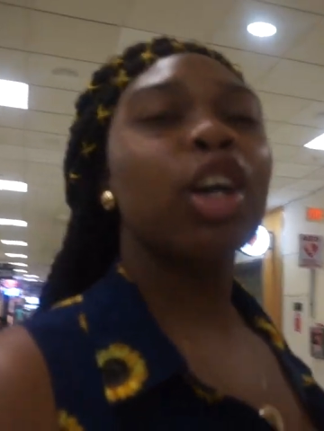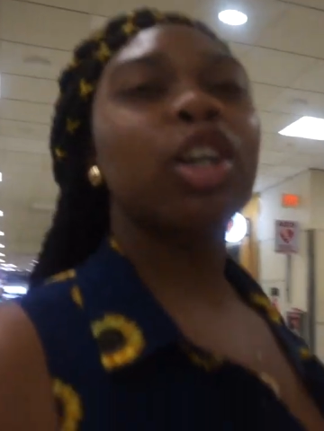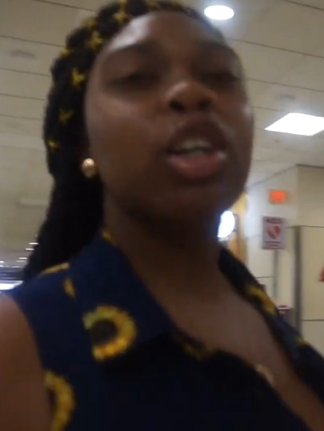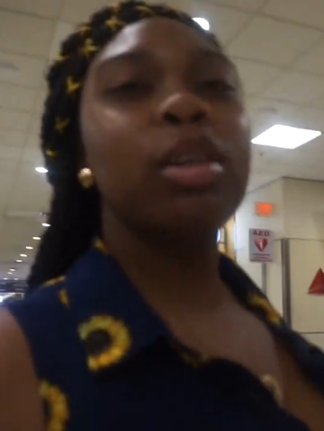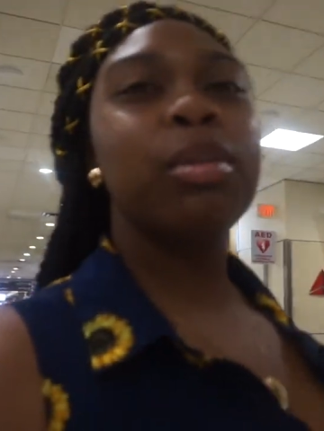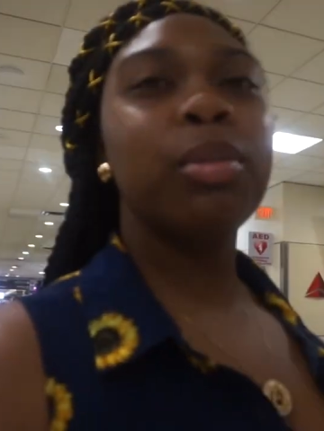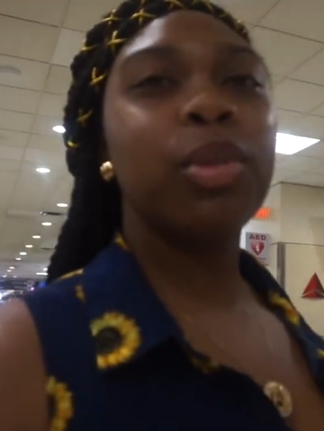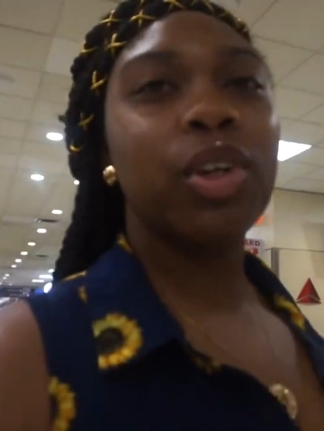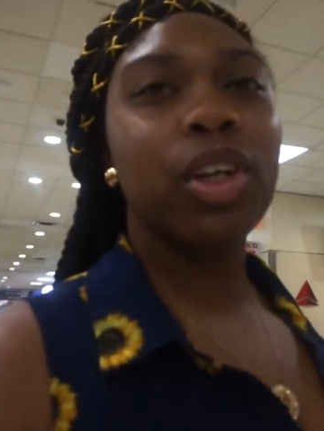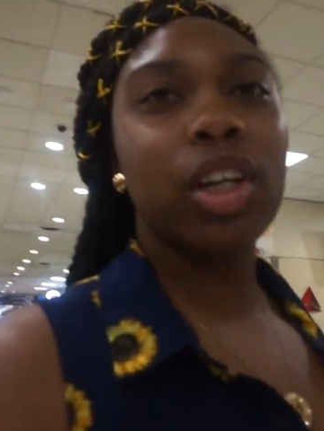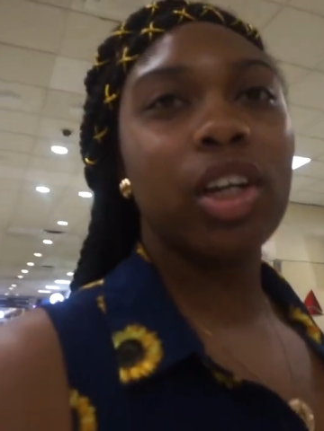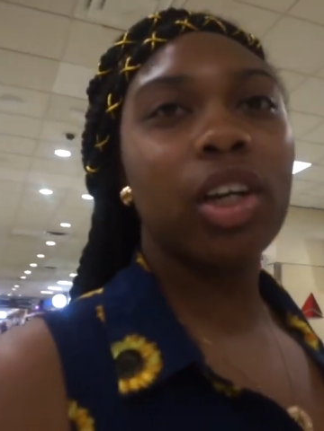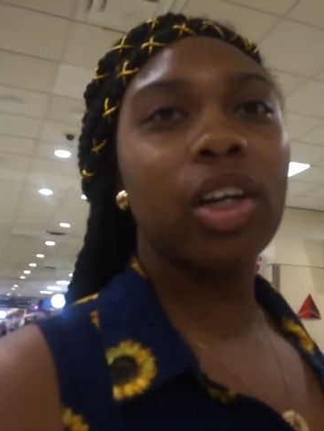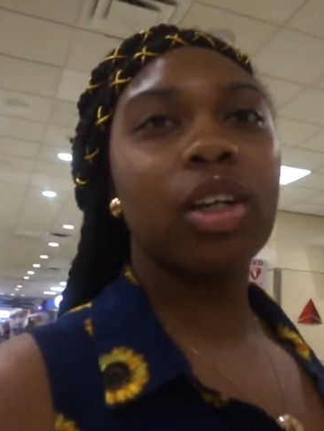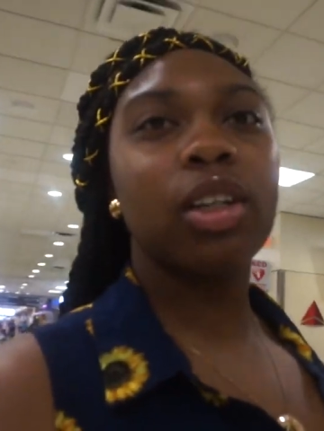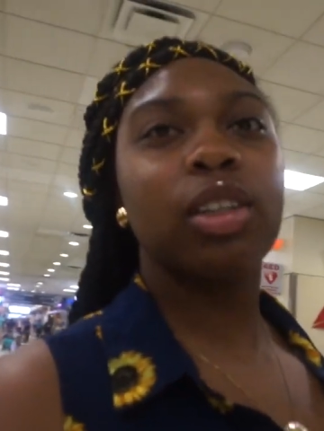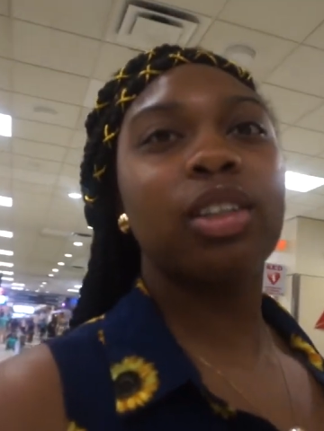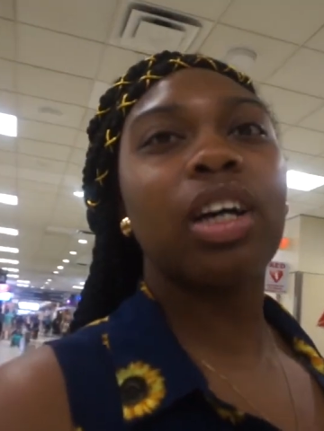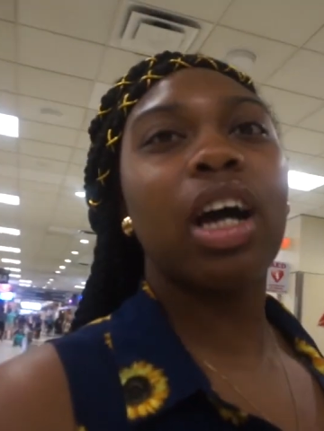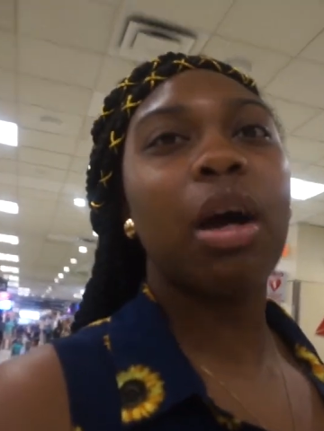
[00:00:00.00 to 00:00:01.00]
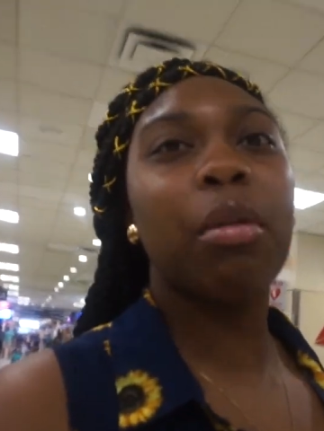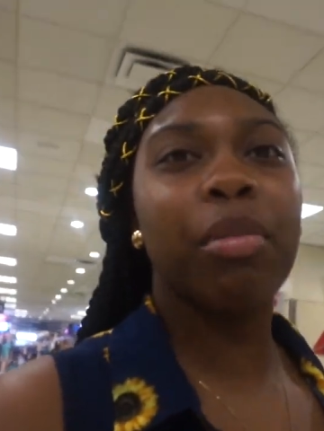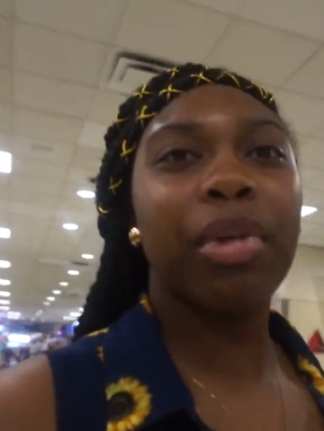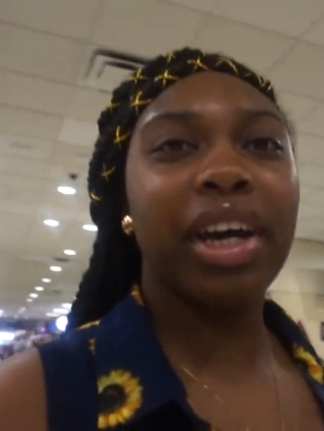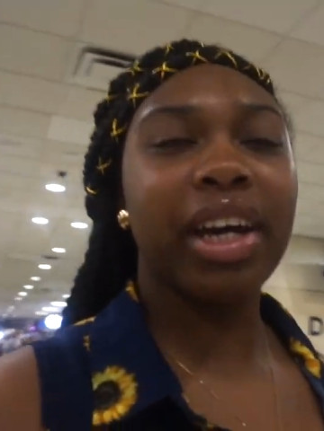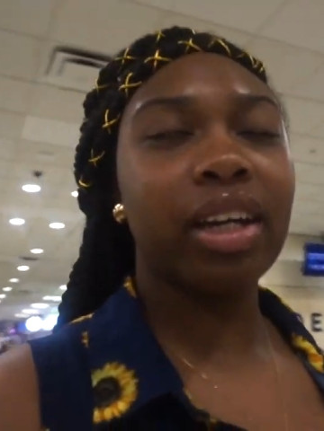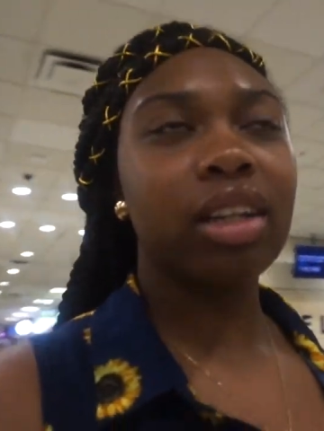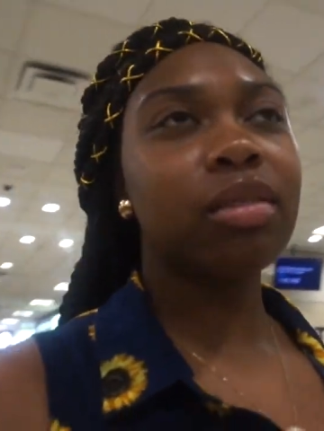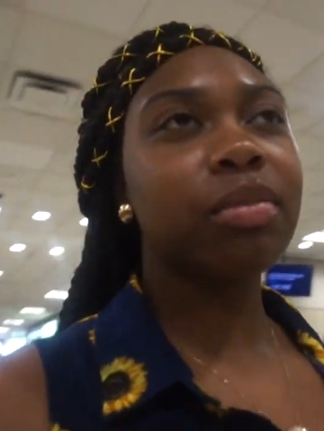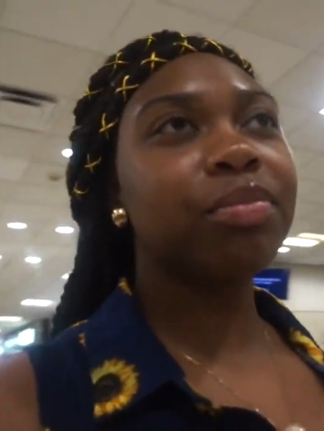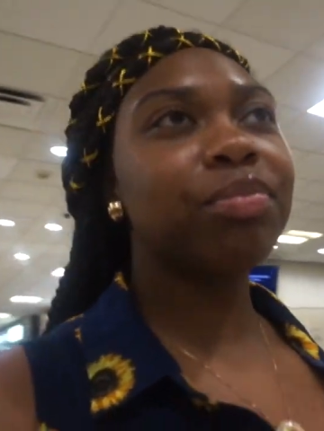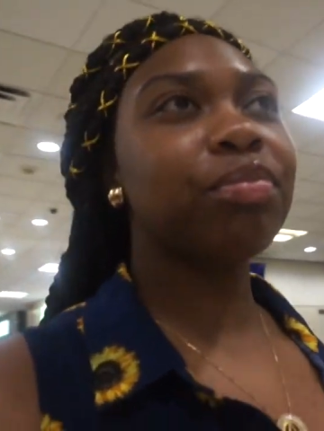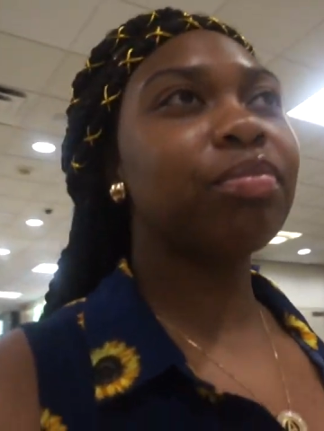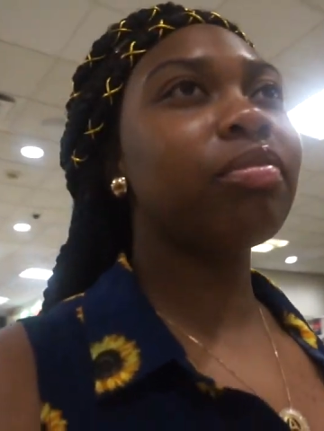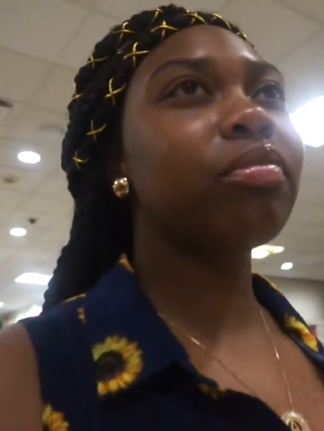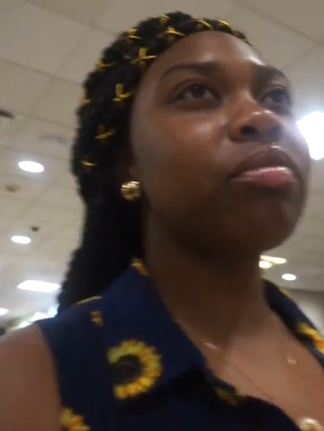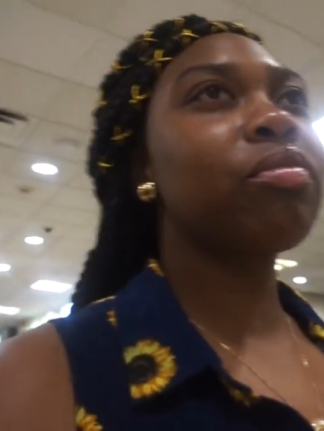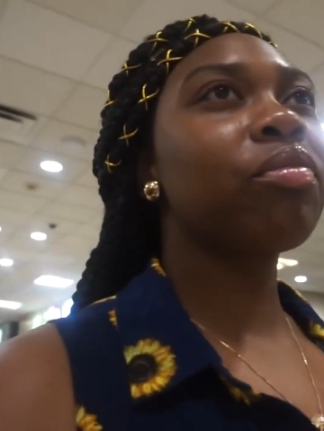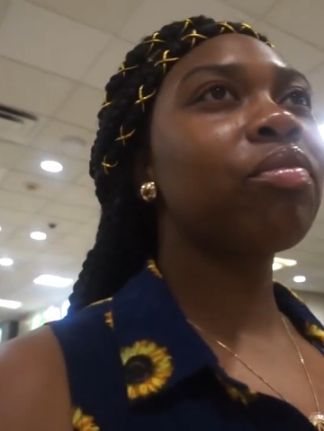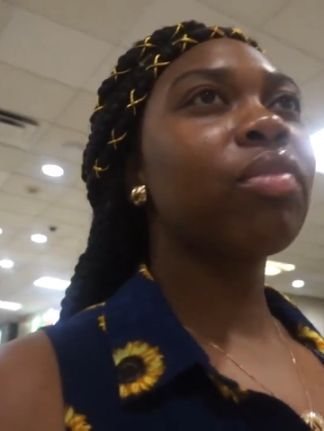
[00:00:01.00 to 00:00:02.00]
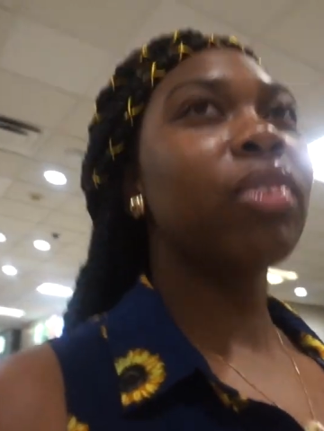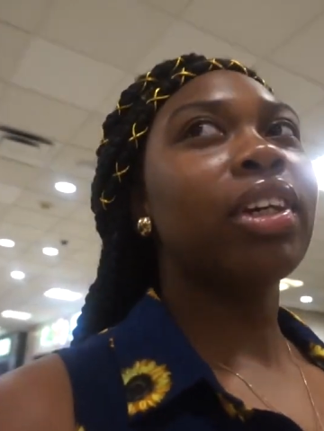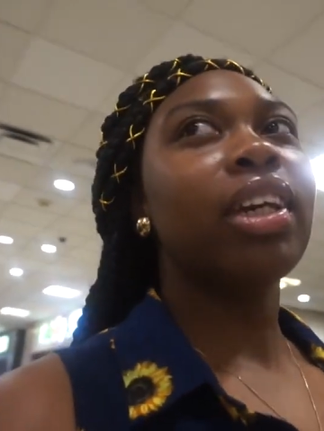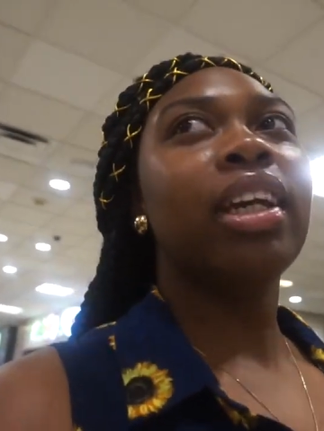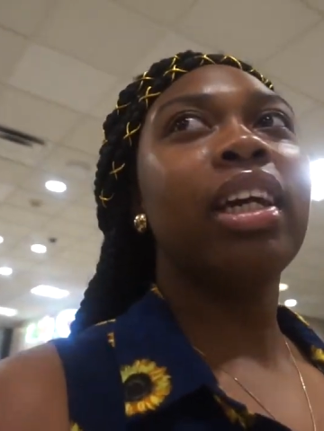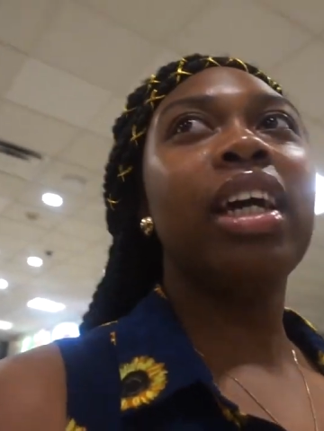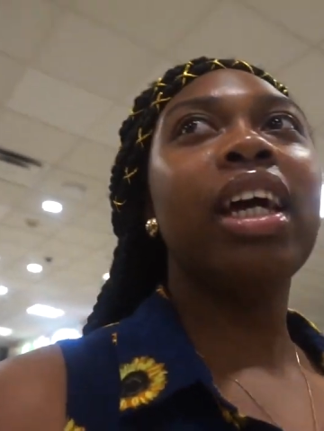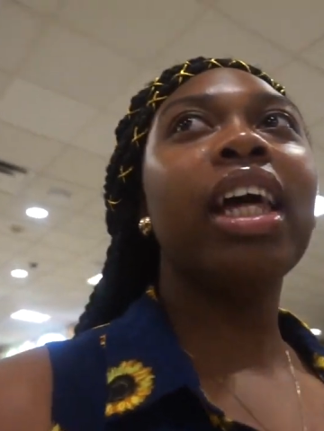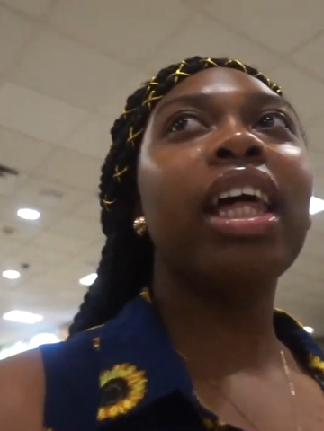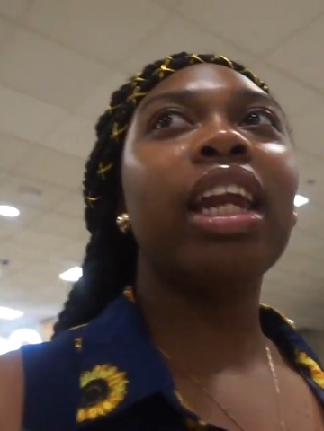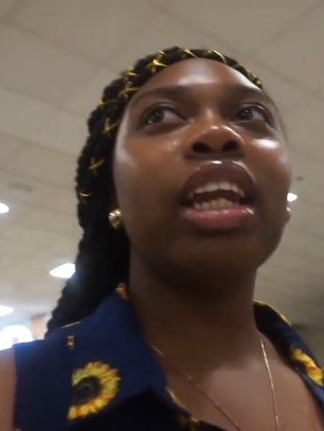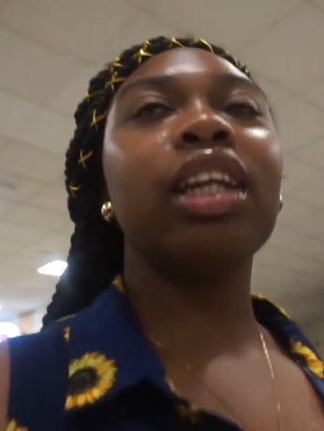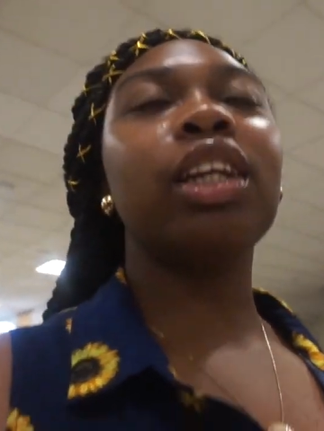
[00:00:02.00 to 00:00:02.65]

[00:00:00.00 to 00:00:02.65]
Good morning, y'all. I'm back. Had